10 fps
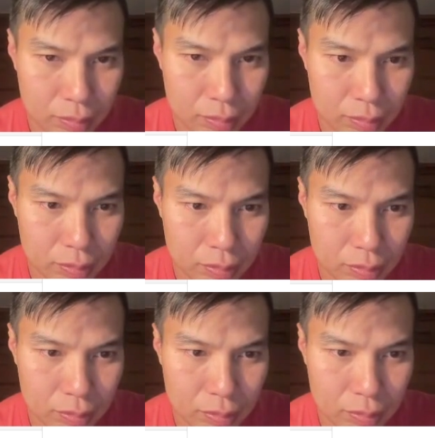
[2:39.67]

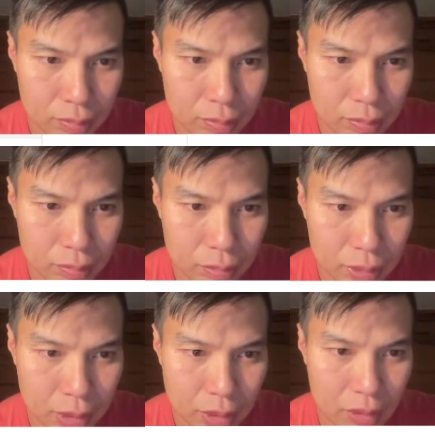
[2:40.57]

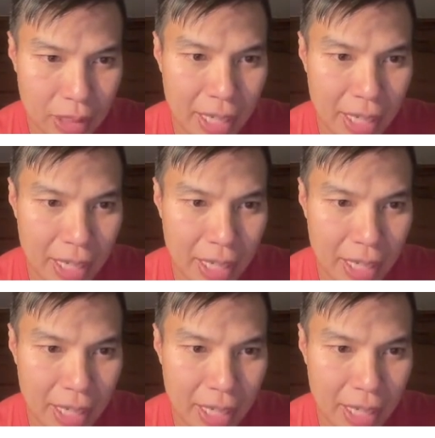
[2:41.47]
Okay.